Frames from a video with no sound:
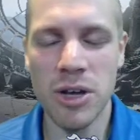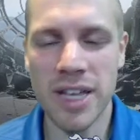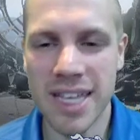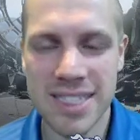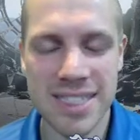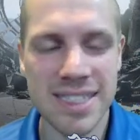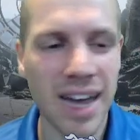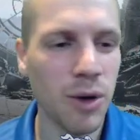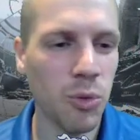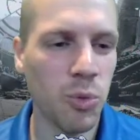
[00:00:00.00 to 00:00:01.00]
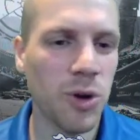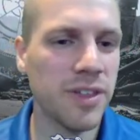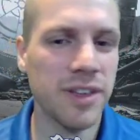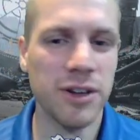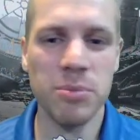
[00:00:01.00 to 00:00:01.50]
It's not
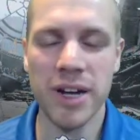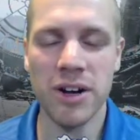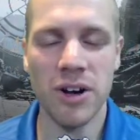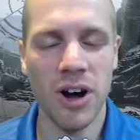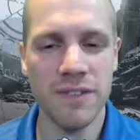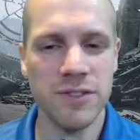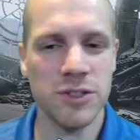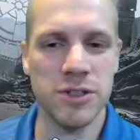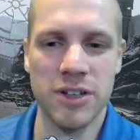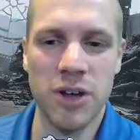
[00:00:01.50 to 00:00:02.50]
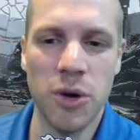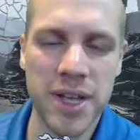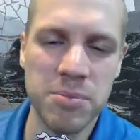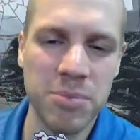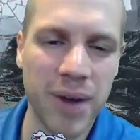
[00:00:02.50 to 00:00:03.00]
worth it. You're better off just
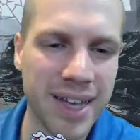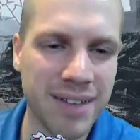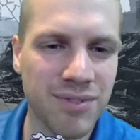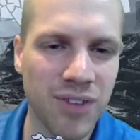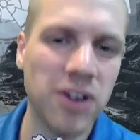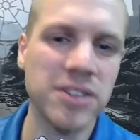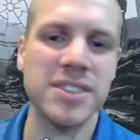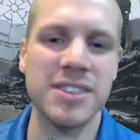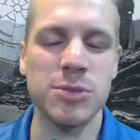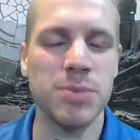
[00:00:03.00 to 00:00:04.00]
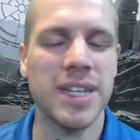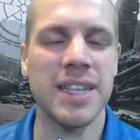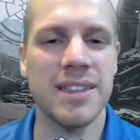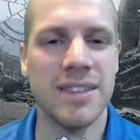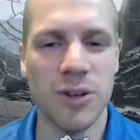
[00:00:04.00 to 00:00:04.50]
going and buying vaults and
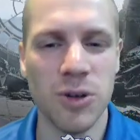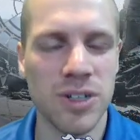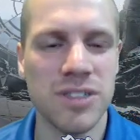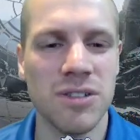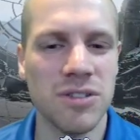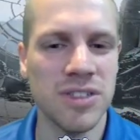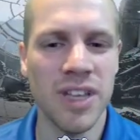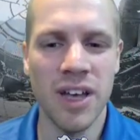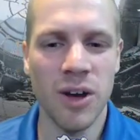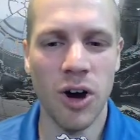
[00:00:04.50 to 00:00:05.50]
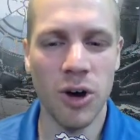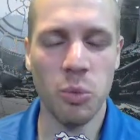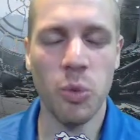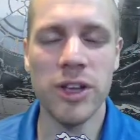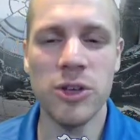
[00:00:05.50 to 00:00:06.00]
spending the crystals
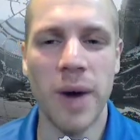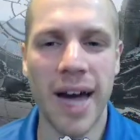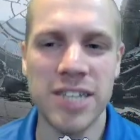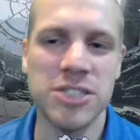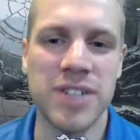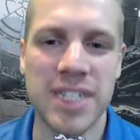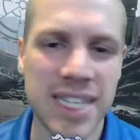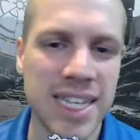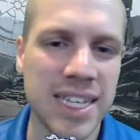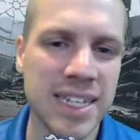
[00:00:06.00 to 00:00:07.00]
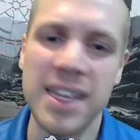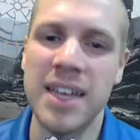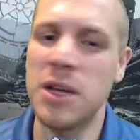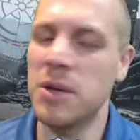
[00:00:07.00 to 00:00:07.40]
on what you actually need.